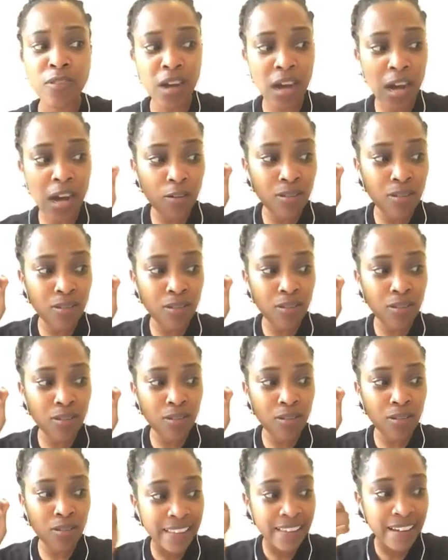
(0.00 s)
how they
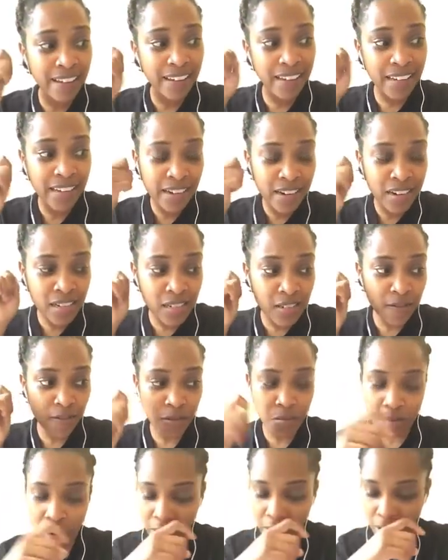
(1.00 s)
clean their ears for
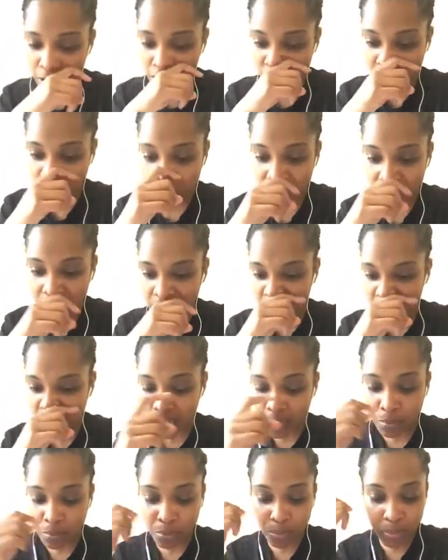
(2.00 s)
barotrauma,
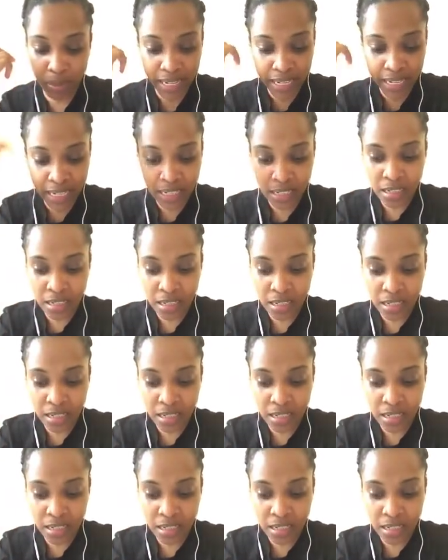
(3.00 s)
any plane